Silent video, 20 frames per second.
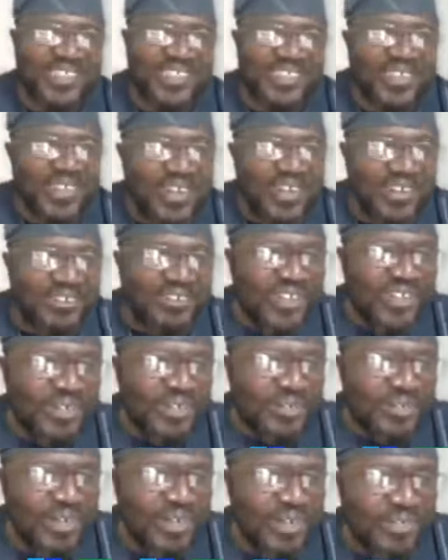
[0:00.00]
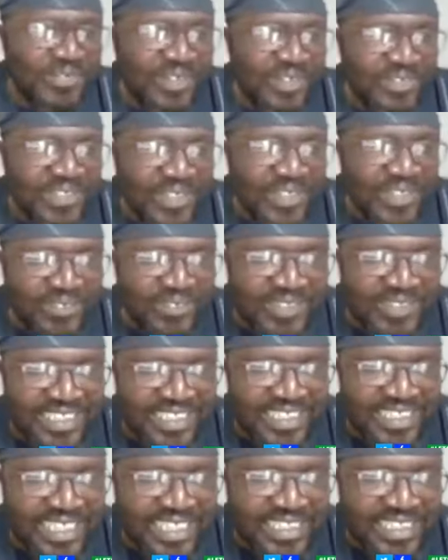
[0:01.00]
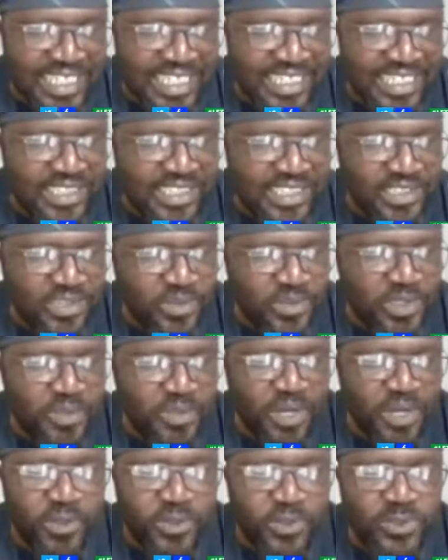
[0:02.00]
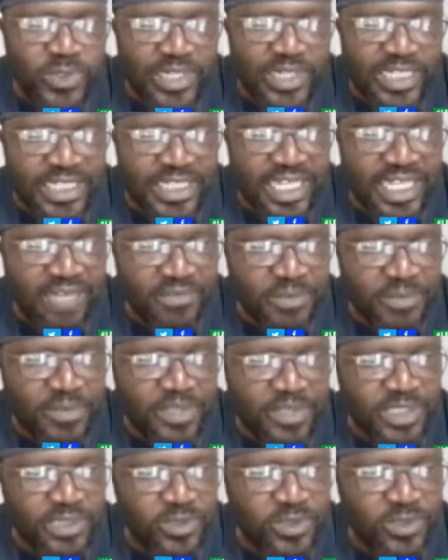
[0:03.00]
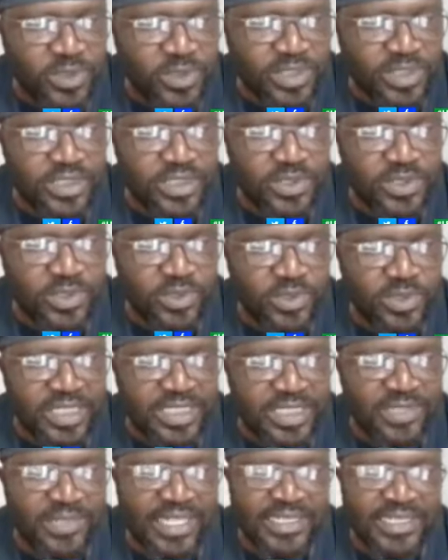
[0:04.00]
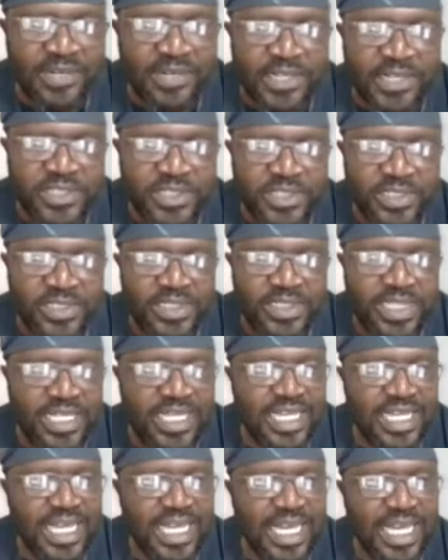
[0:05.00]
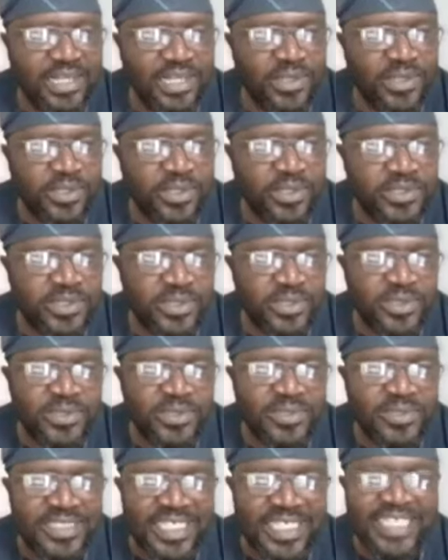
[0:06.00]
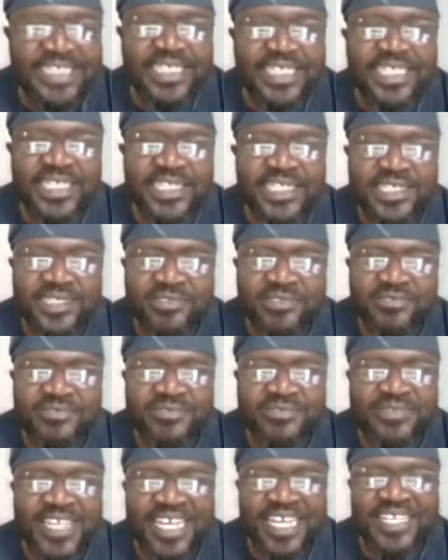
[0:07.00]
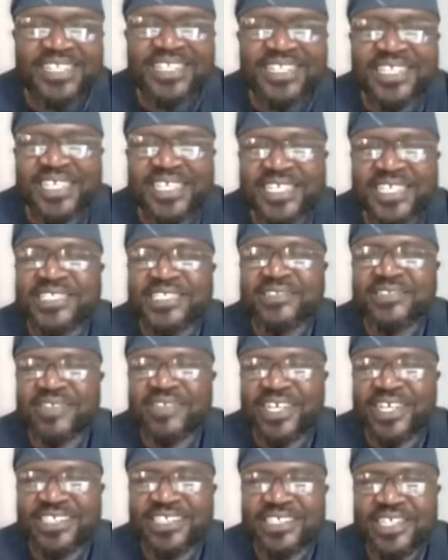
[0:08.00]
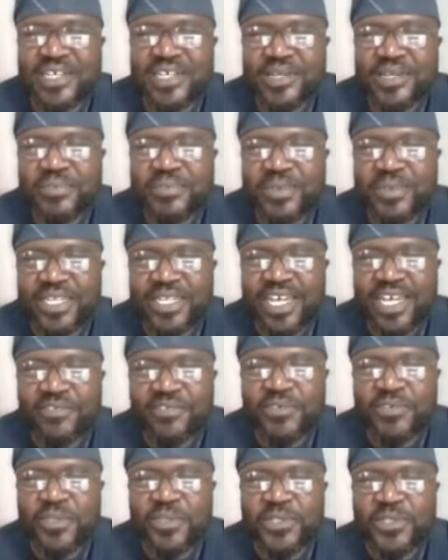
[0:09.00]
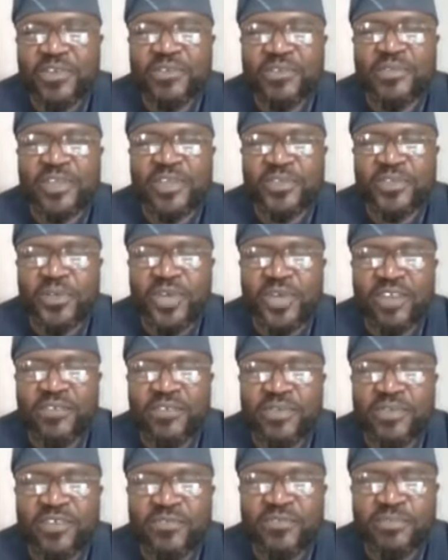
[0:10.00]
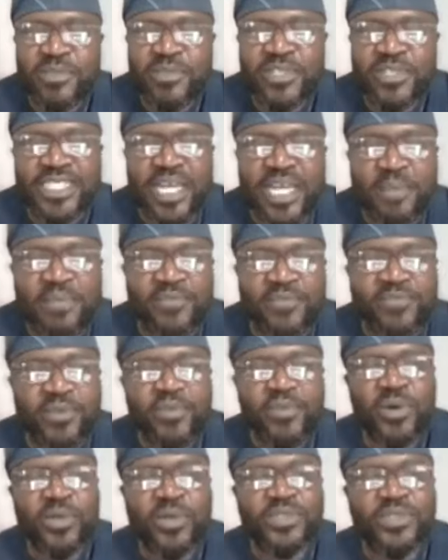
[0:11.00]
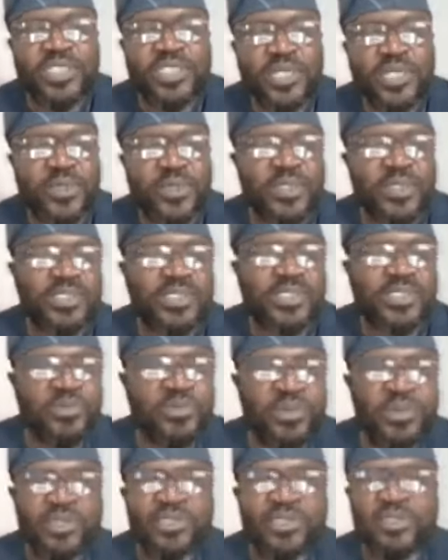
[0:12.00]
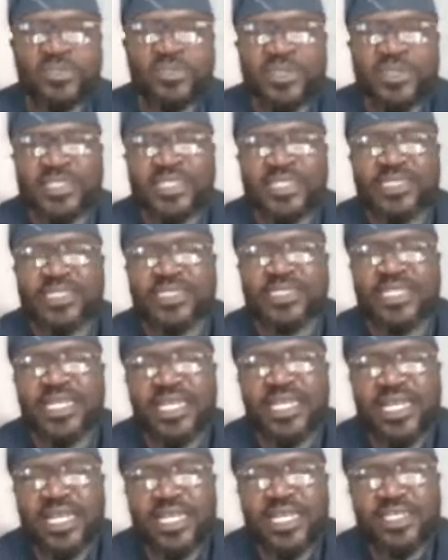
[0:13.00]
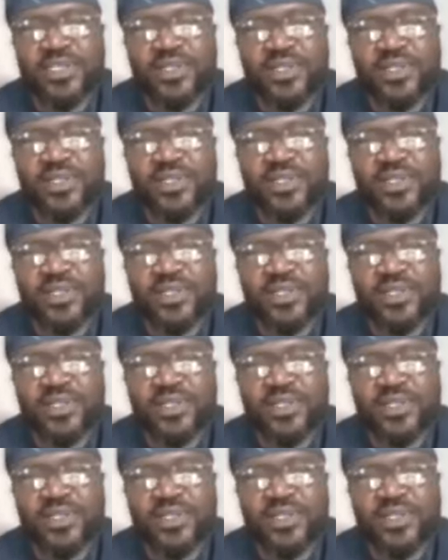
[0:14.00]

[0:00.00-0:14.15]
the CEO of the NCIC, so it's my role to lead everybody towards in the right direction, and also take the heat if anything hits the fan. But I have to make sure everybody's happy from all stakeholders, the board of the business,